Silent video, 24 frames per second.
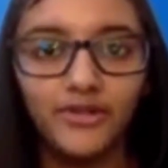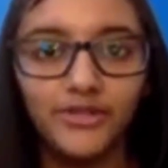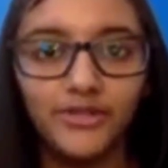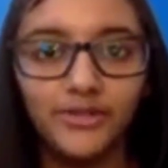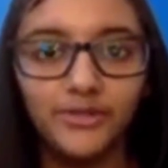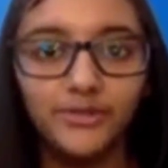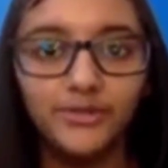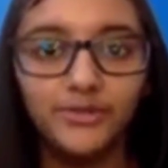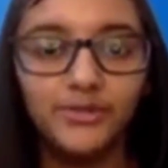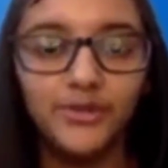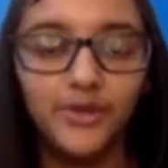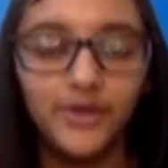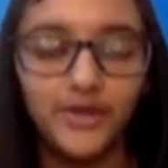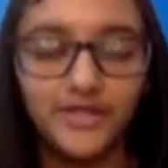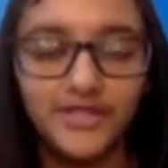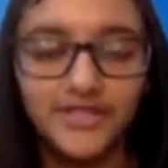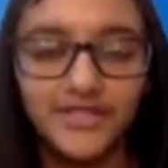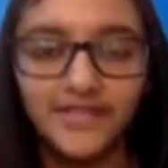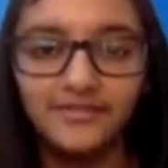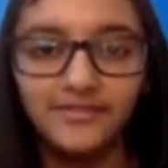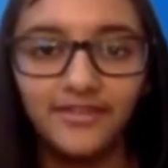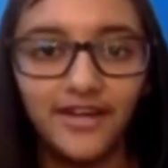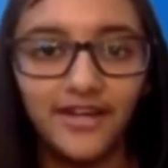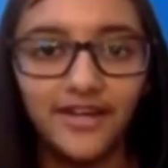you
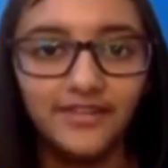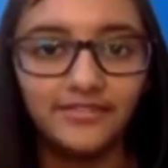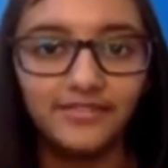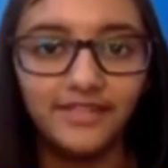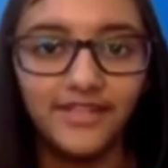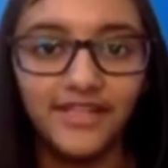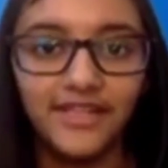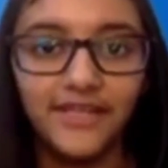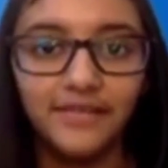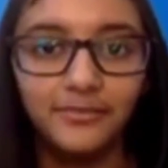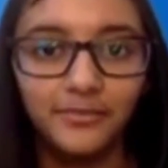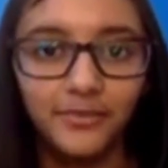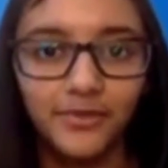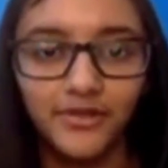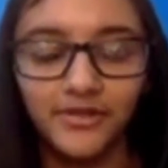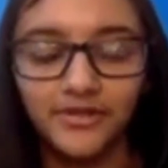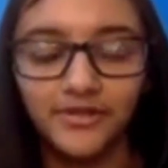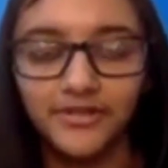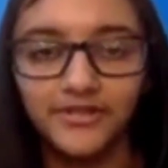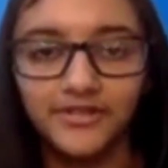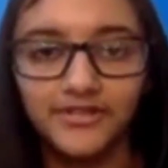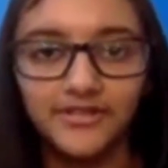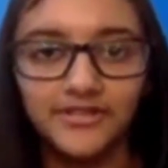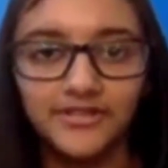yourself are feeling
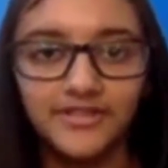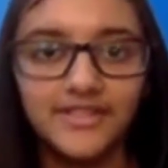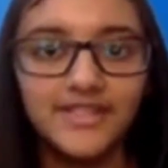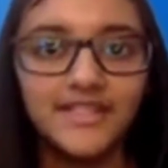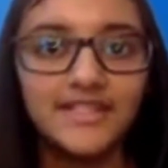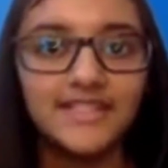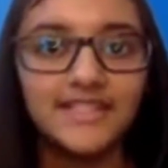burdened,